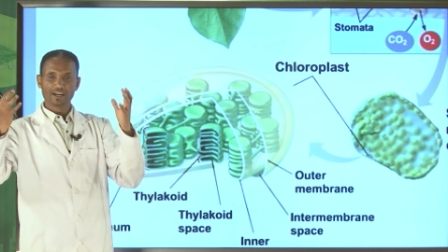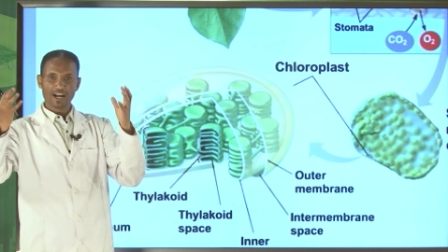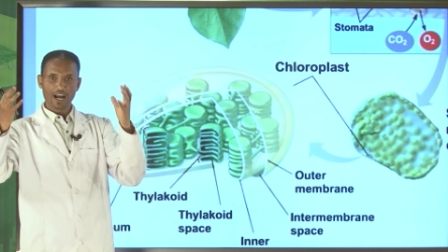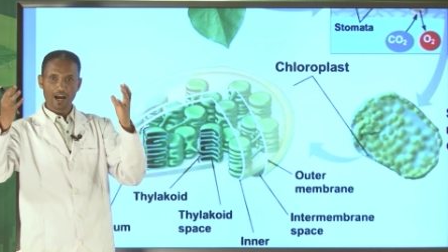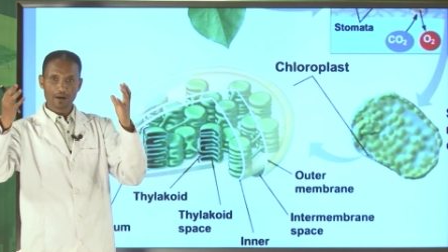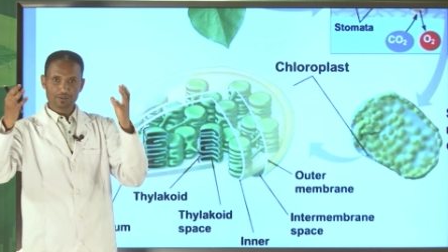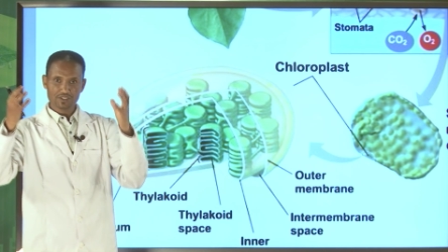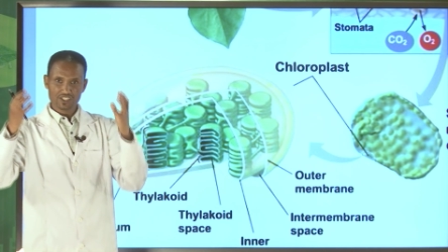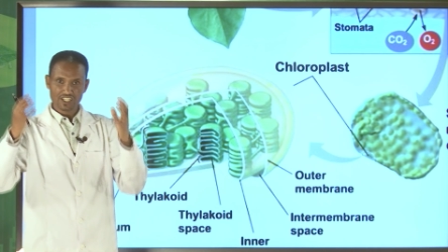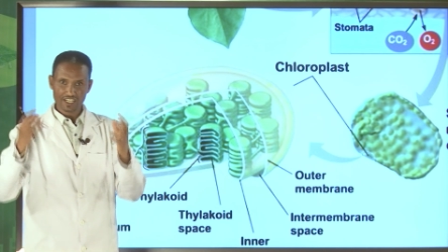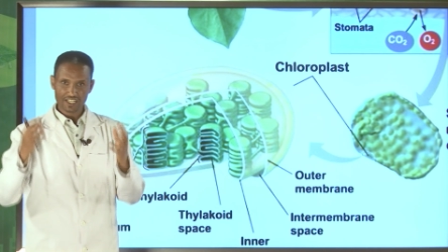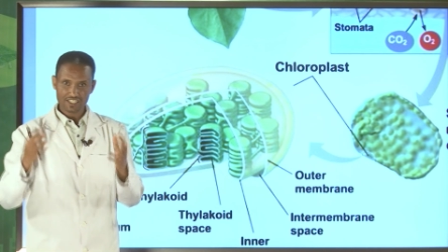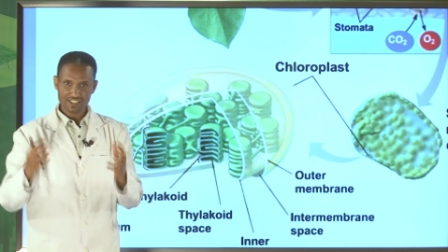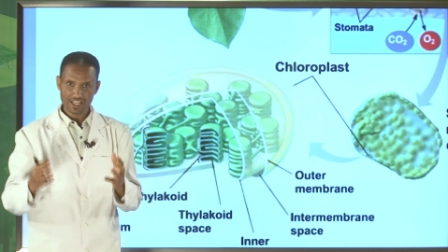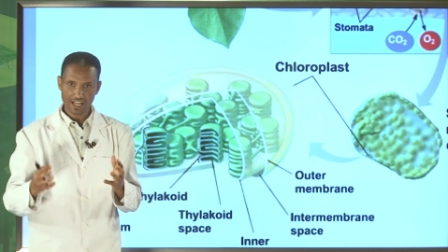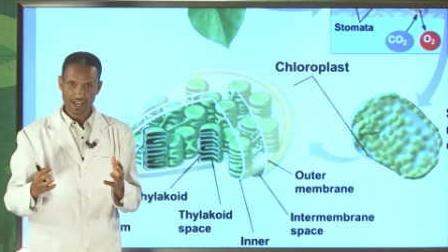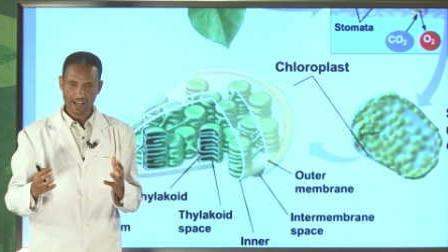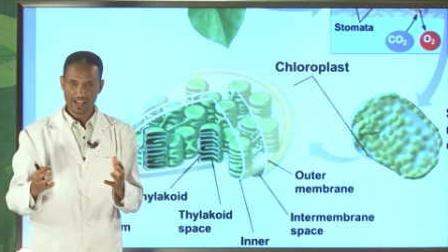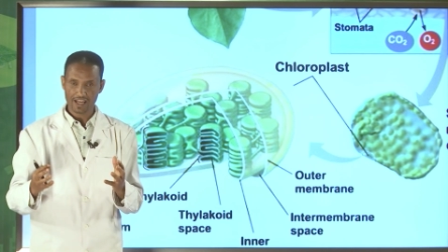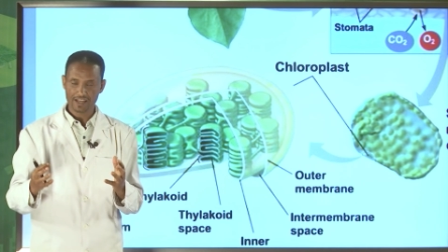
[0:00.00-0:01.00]
capture a
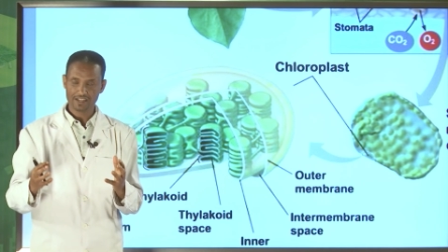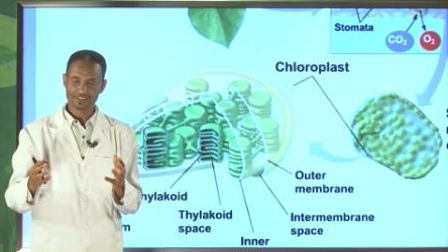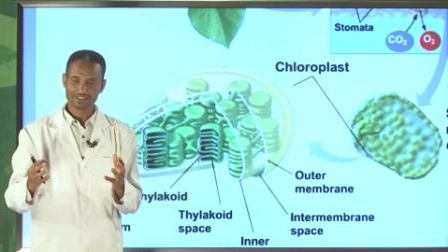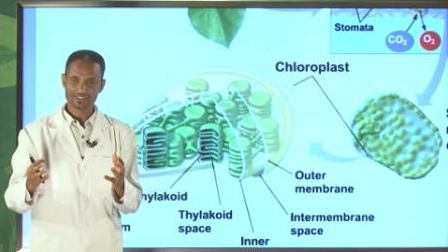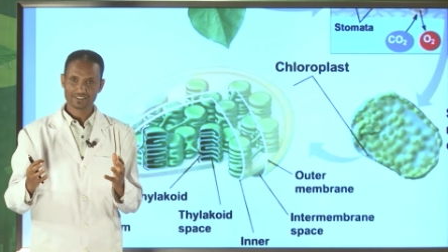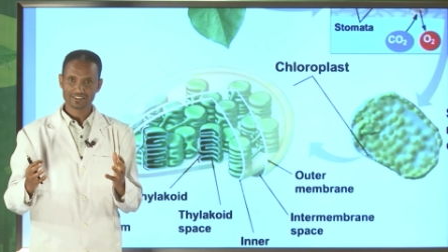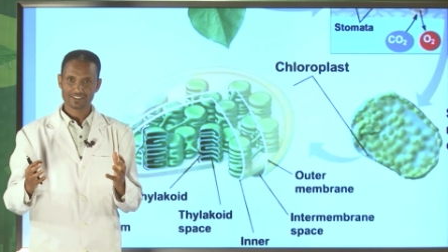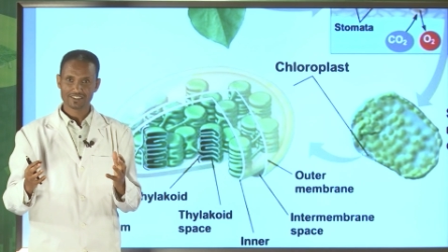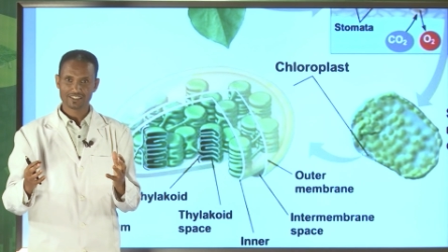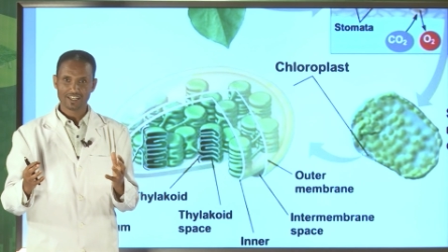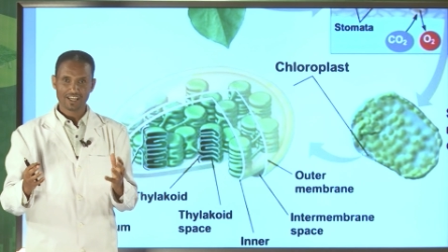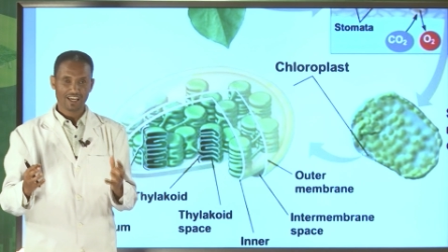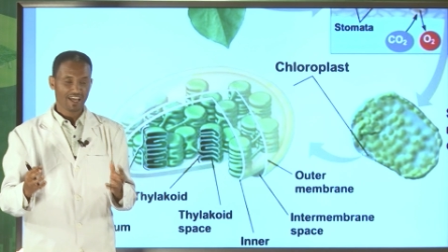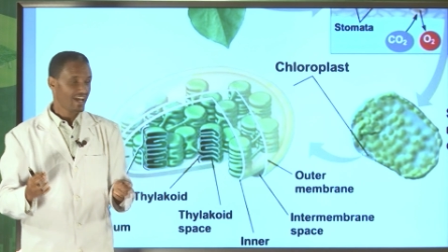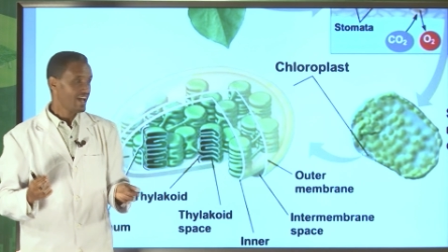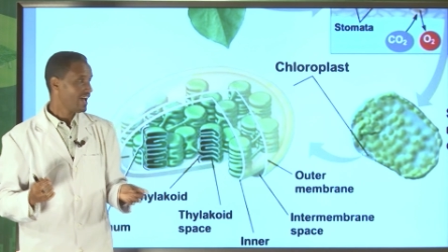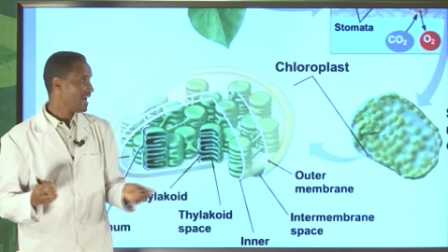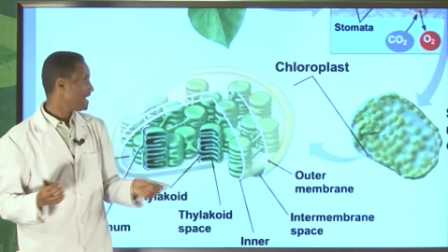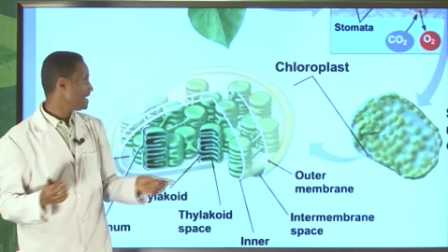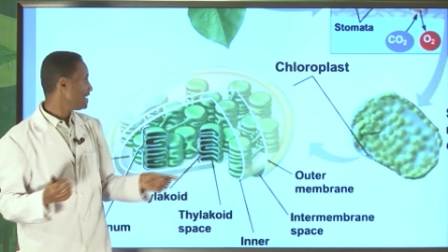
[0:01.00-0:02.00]
sunlight
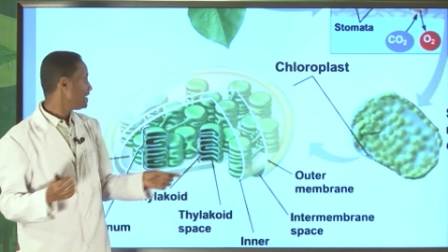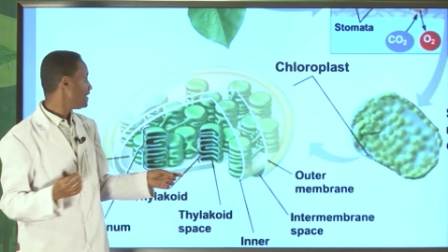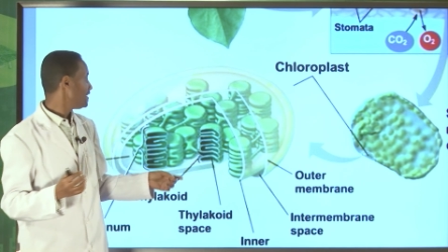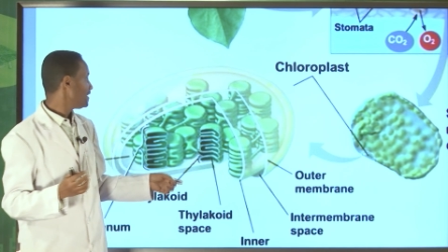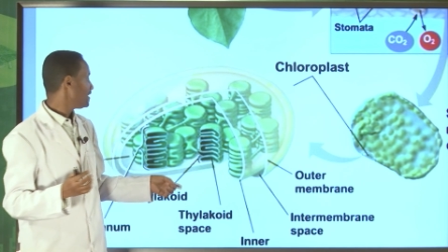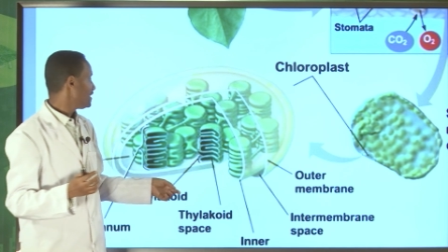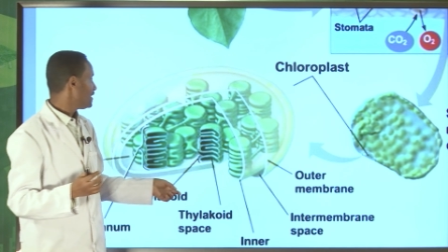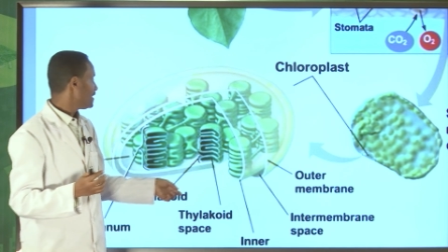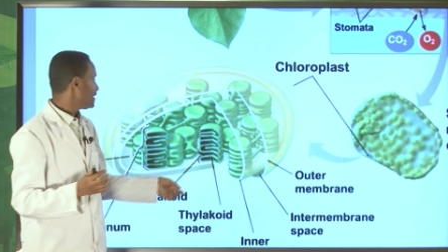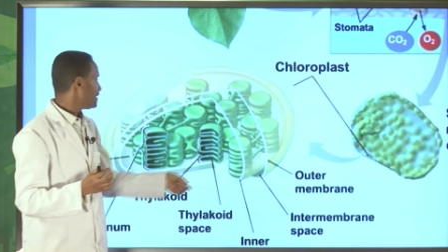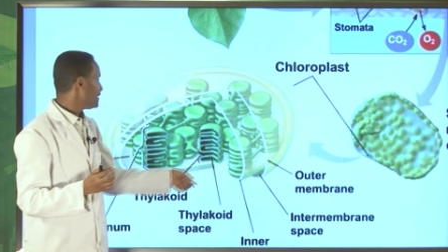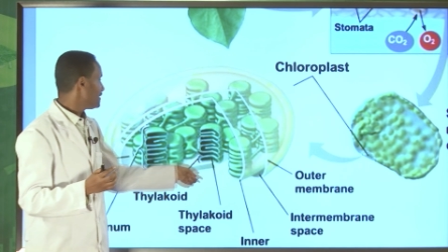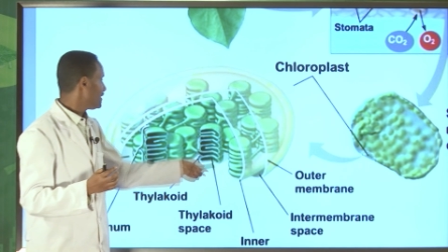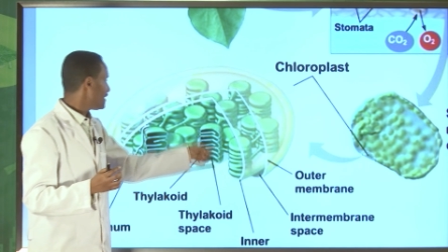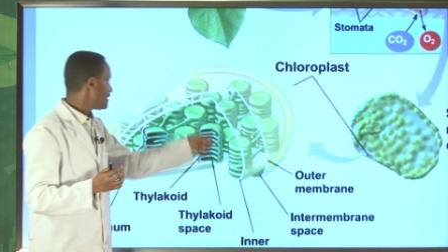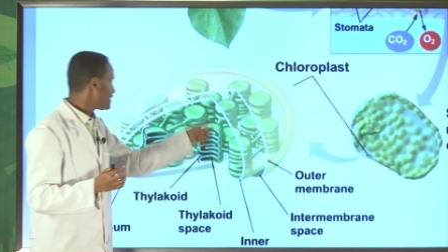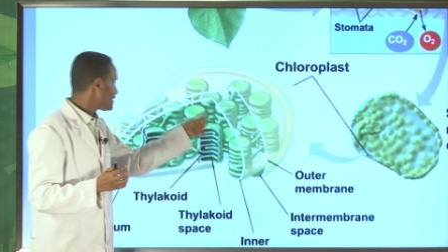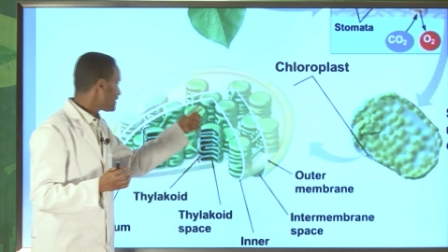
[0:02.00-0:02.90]
and the